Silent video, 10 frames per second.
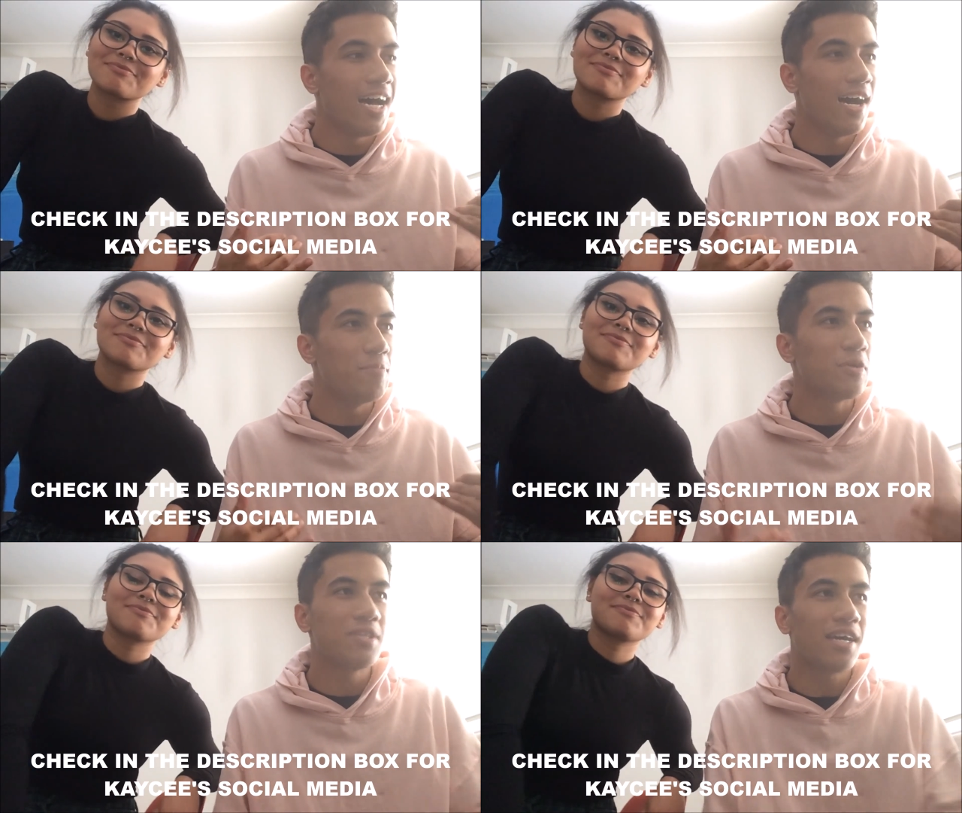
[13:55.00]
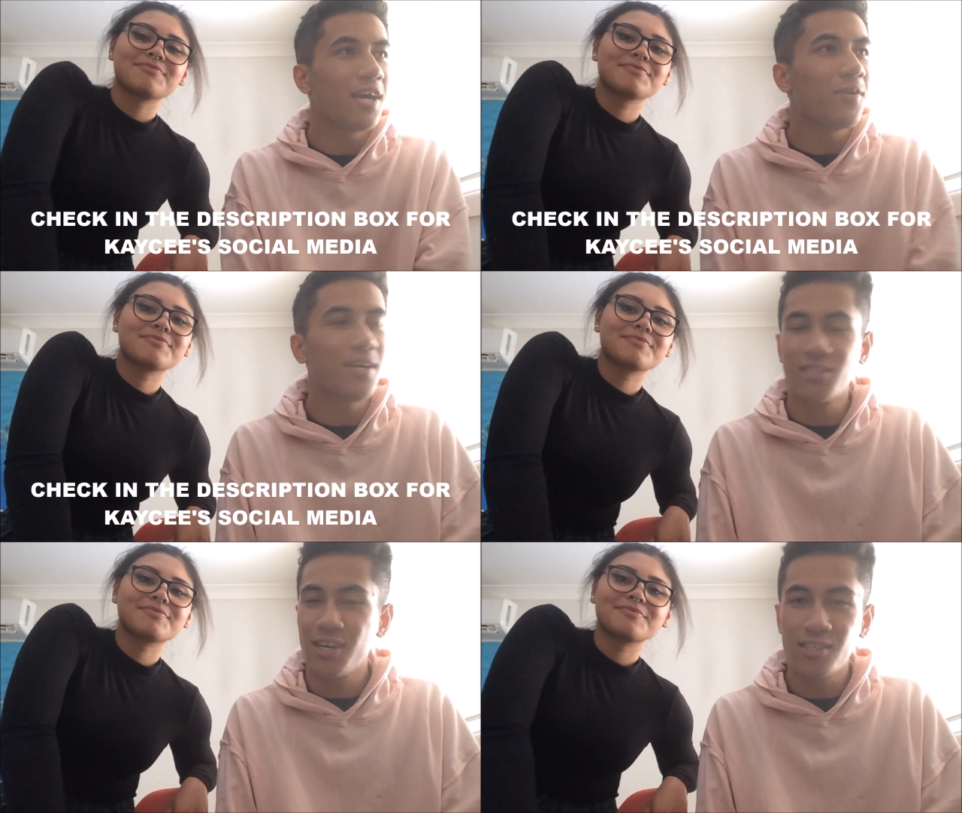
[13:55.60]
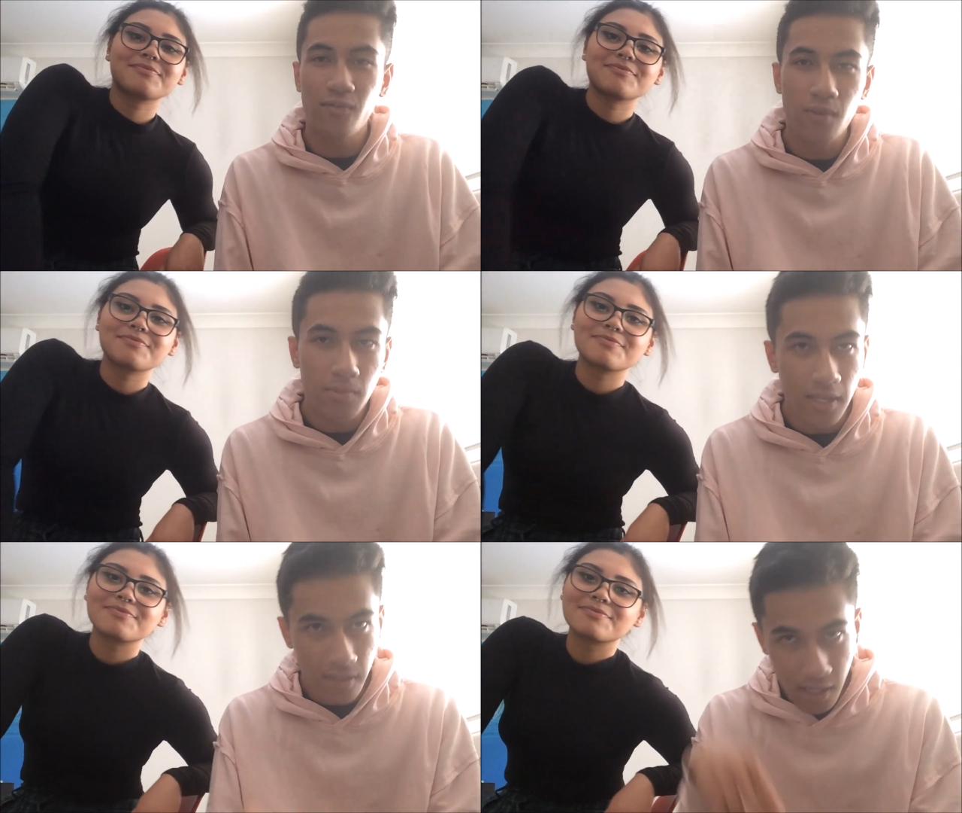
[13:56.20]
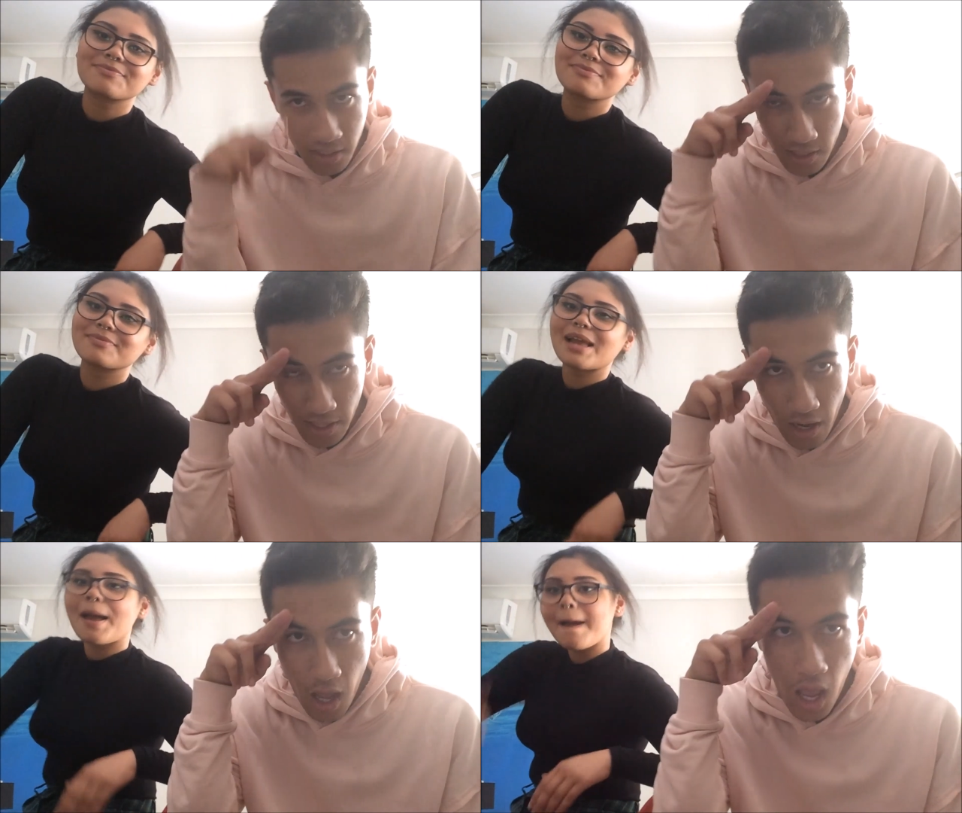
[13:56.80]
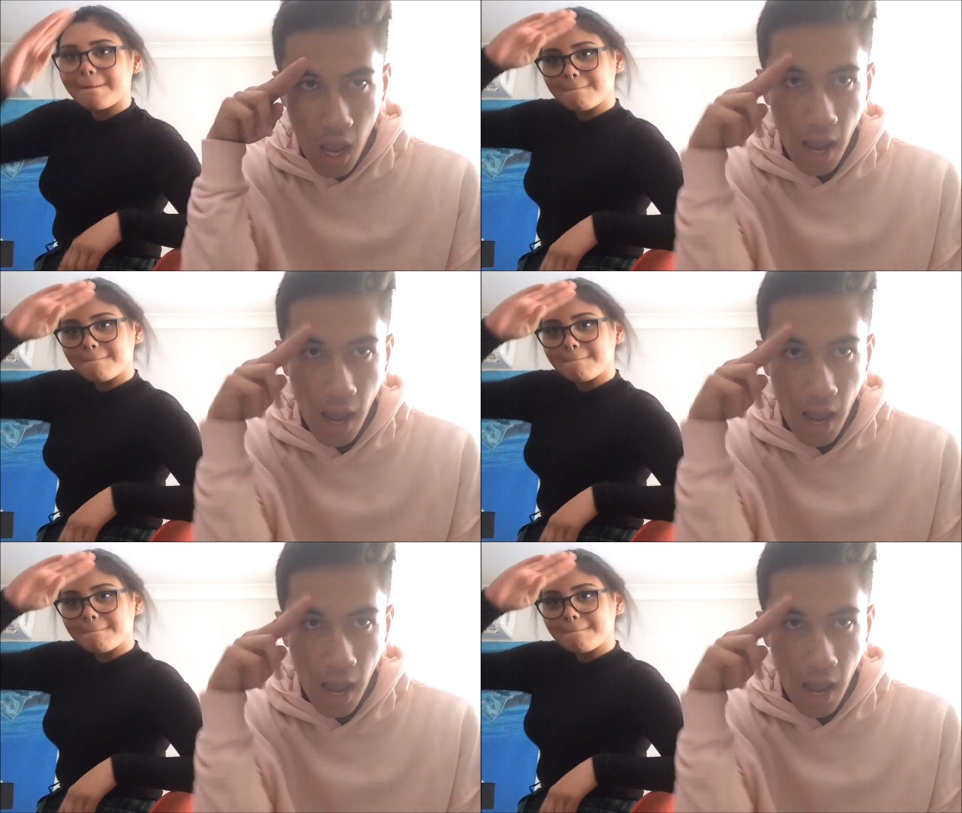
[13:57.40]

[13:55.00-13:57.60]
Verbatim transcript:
Speaker 1: um, looks like I'll catch you guys on the flip side. Catch you guys later.